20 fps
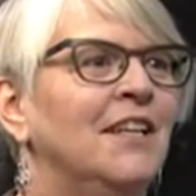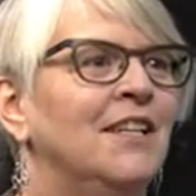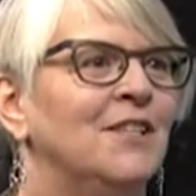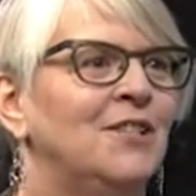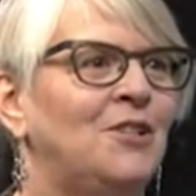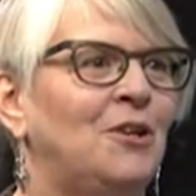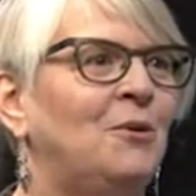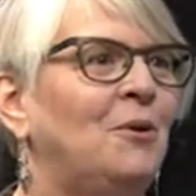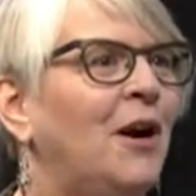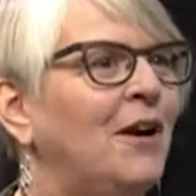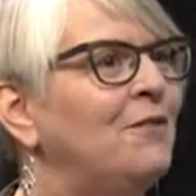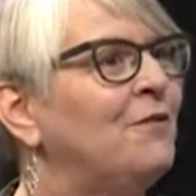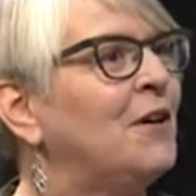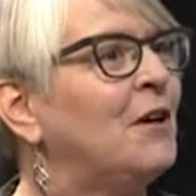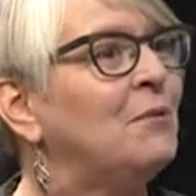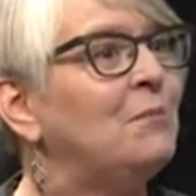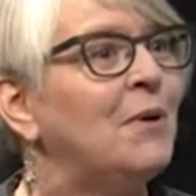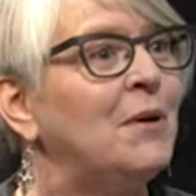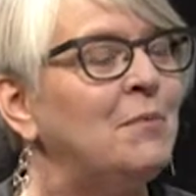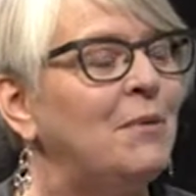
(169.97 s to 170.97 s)
So I
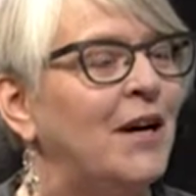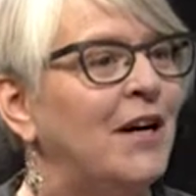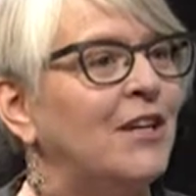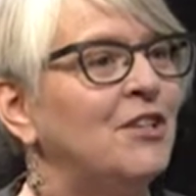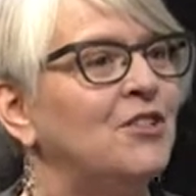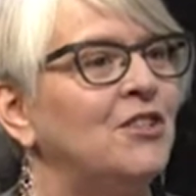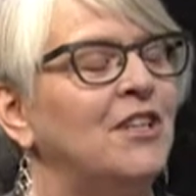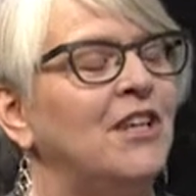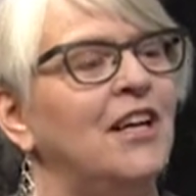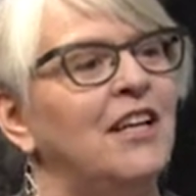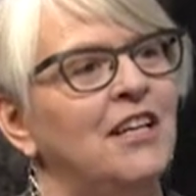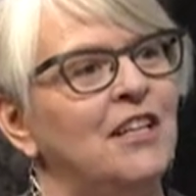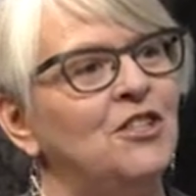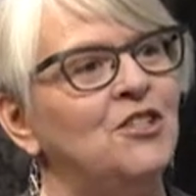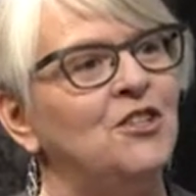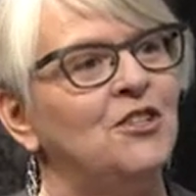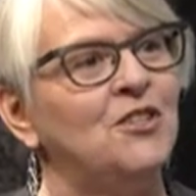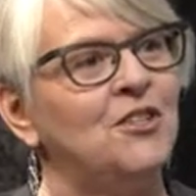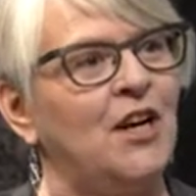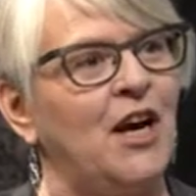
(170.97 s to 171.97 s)
found my passion, and it
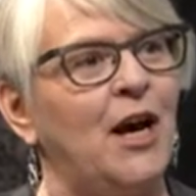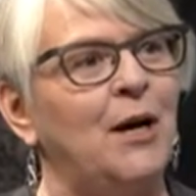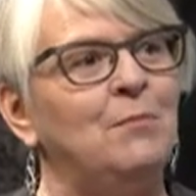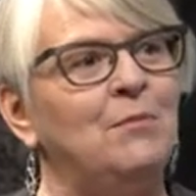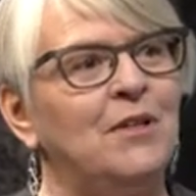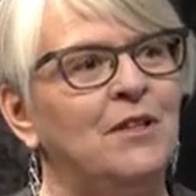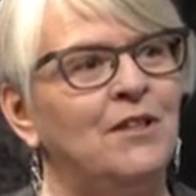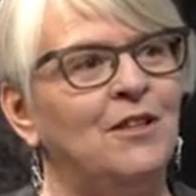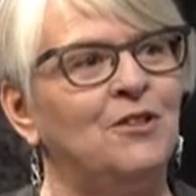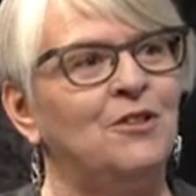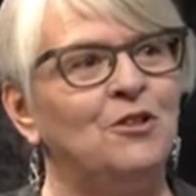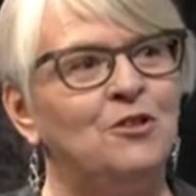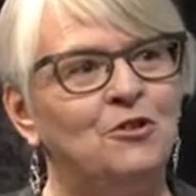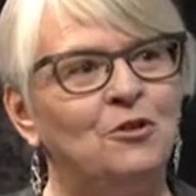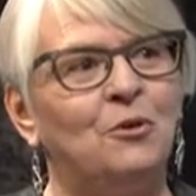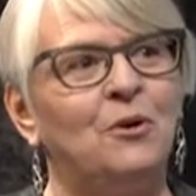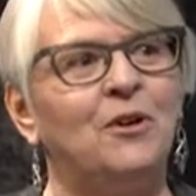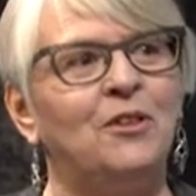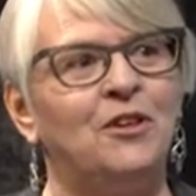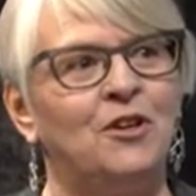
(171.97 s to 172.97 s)
just happened that the
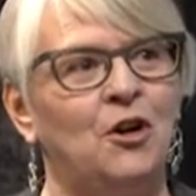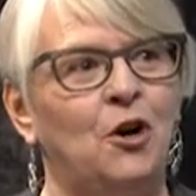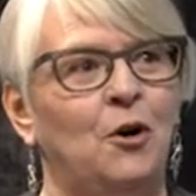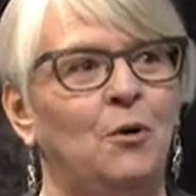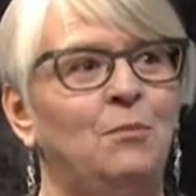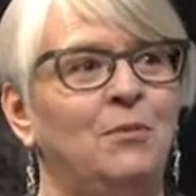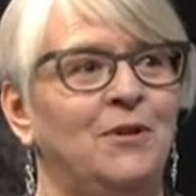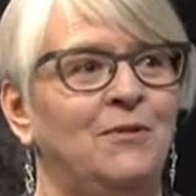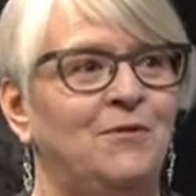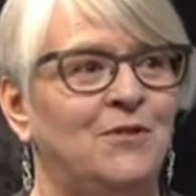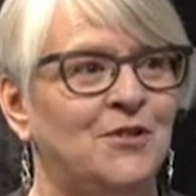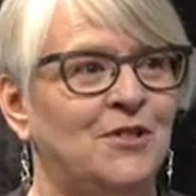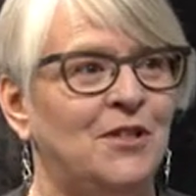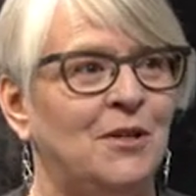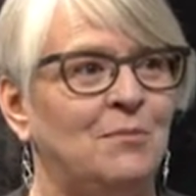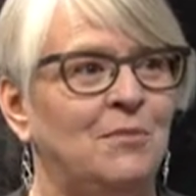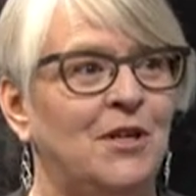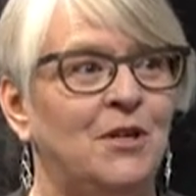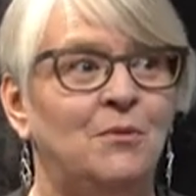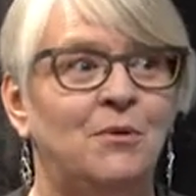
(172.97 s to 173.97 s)
door that opened for
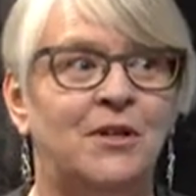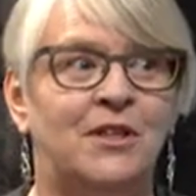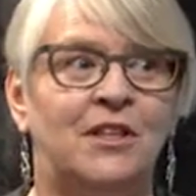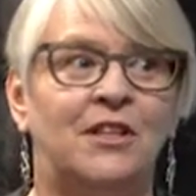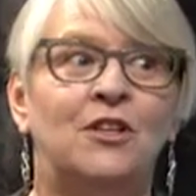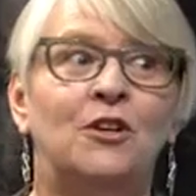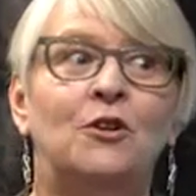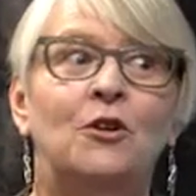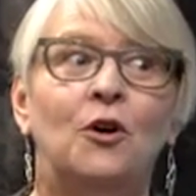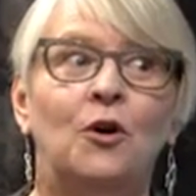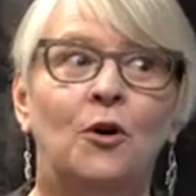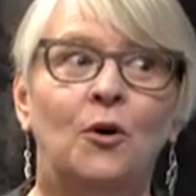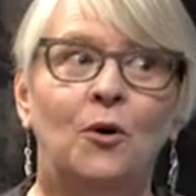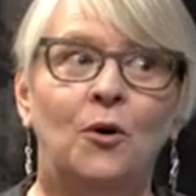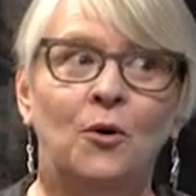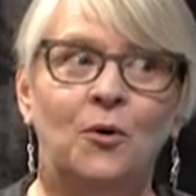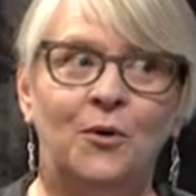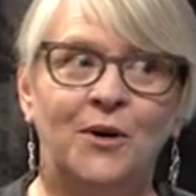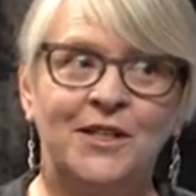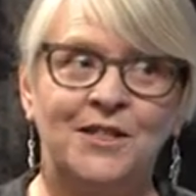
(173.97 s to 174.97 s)
somebody with
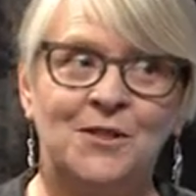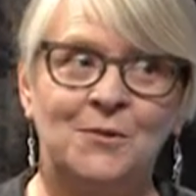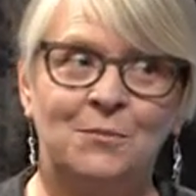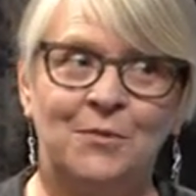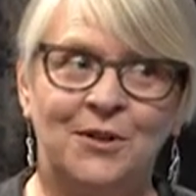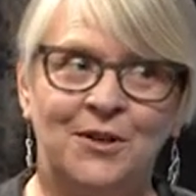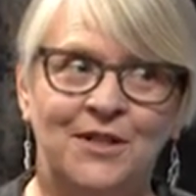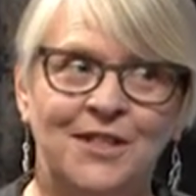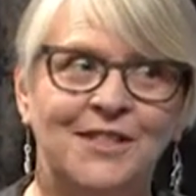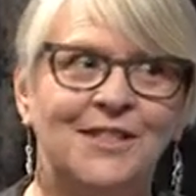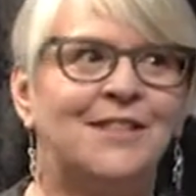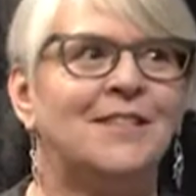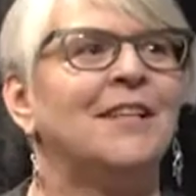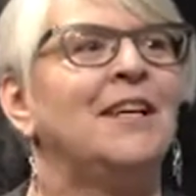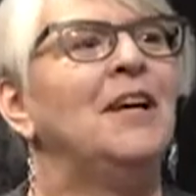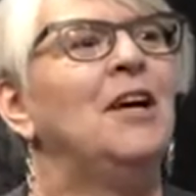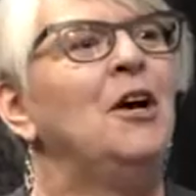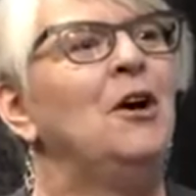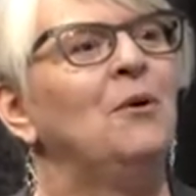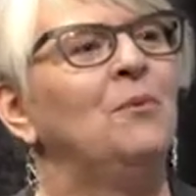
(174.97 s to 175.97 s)
no experience
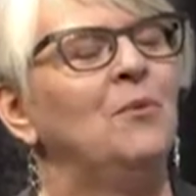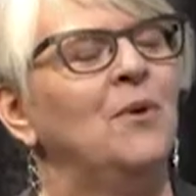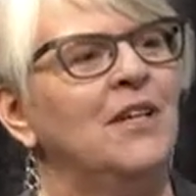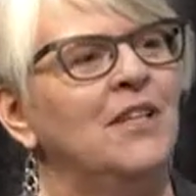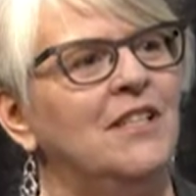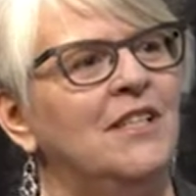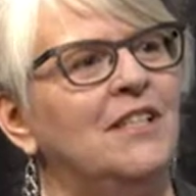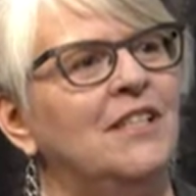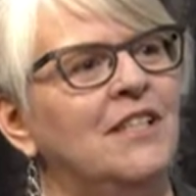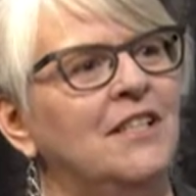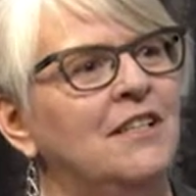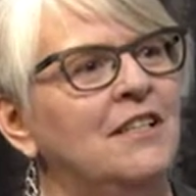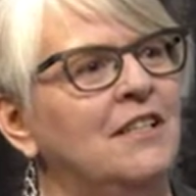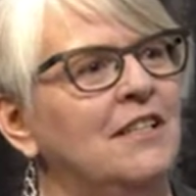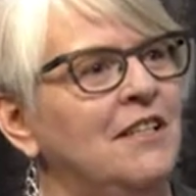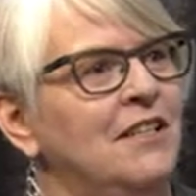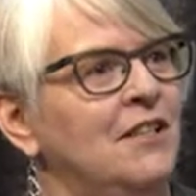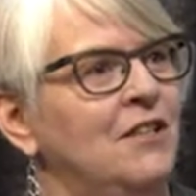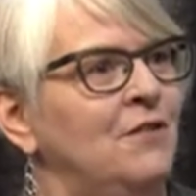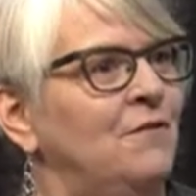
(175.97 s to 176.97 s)
yeah. was in,
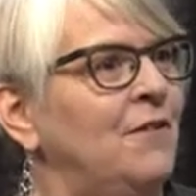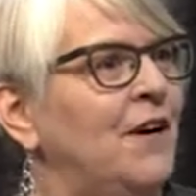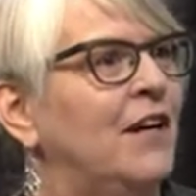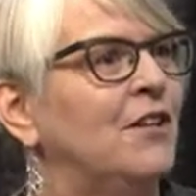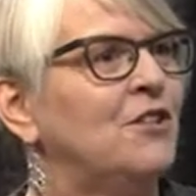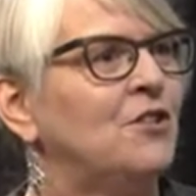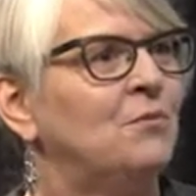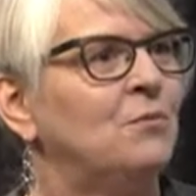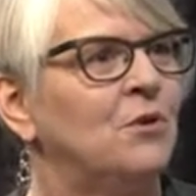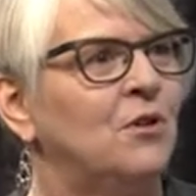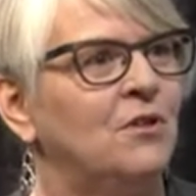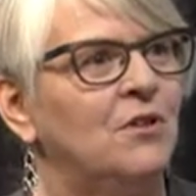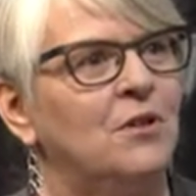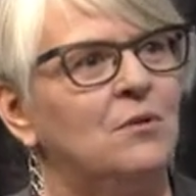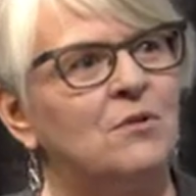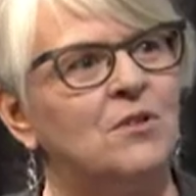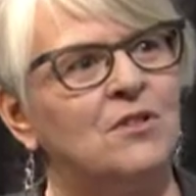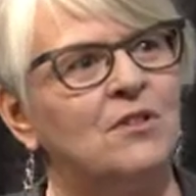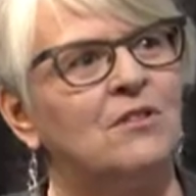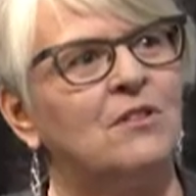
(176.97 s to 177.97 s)
in the fashion world. There
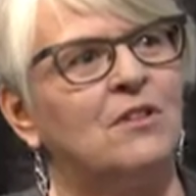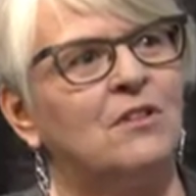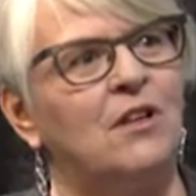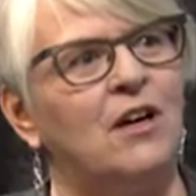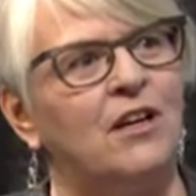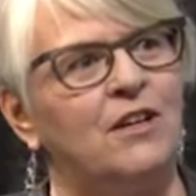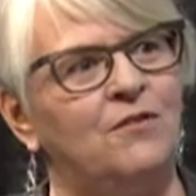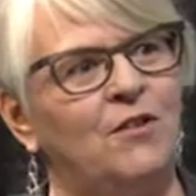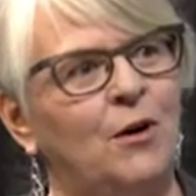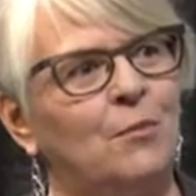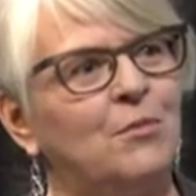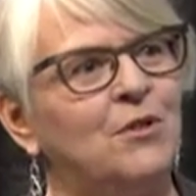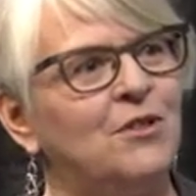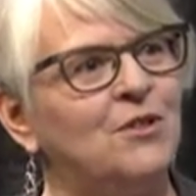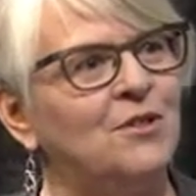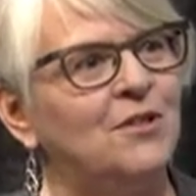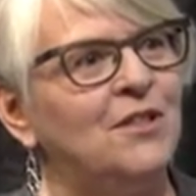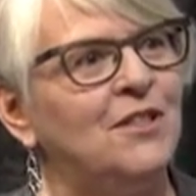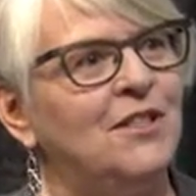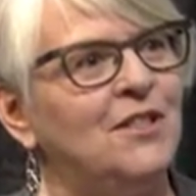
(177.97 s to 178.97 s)
was just a lot of
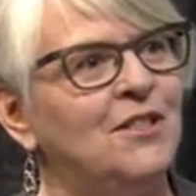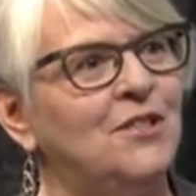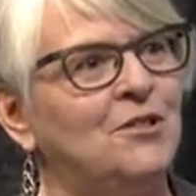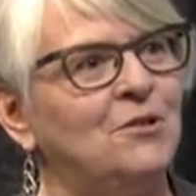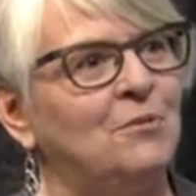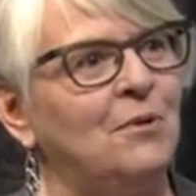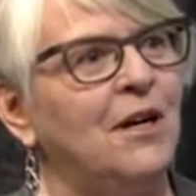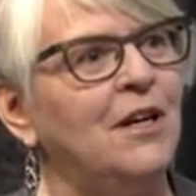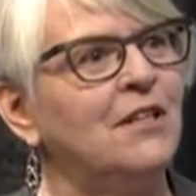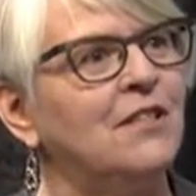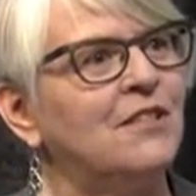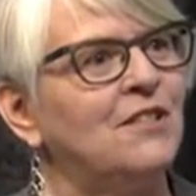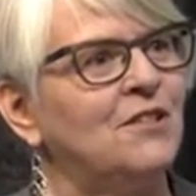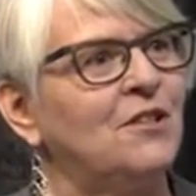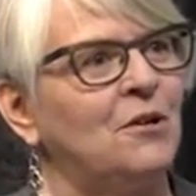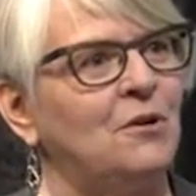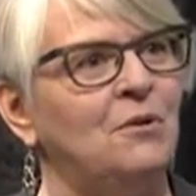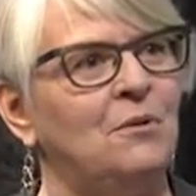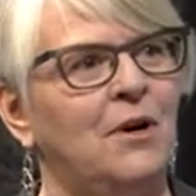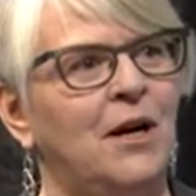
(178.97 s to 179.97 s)
opportunity to write. So yeah.